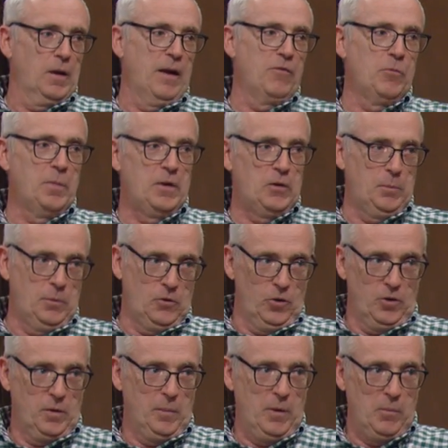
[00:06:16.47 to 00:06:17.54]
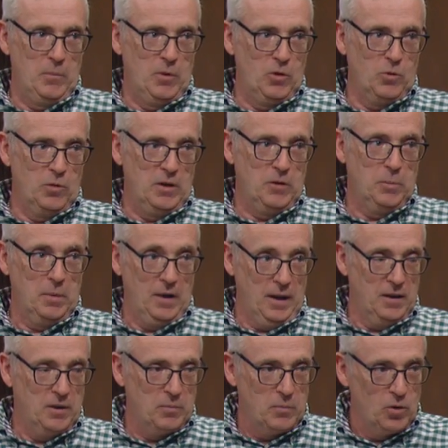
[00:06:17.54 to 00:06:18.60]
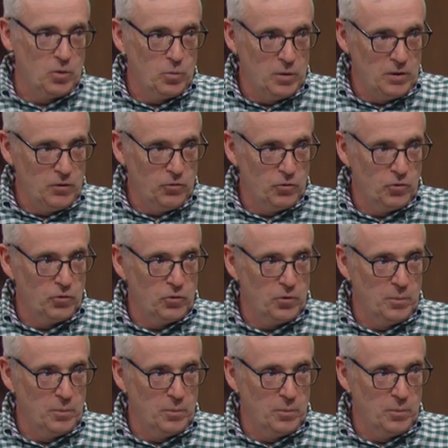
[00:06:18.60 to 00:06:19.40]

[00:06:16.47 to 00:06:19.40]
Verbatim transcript: everybody's been talking about milkweeds, planting milkweeds for the